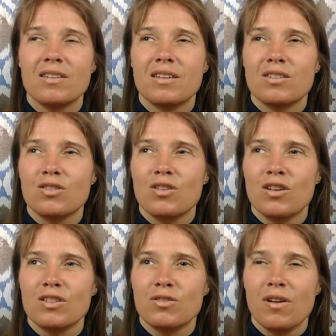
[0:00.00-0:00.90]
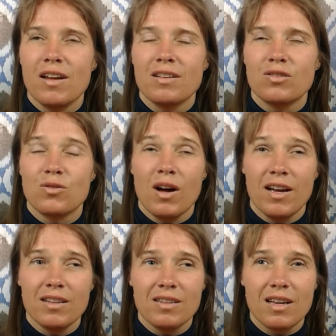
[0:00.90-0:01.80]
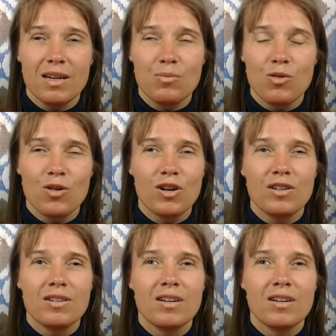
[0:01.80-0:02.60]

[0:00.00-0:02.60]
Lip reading: that you're not trying to hide it anymore.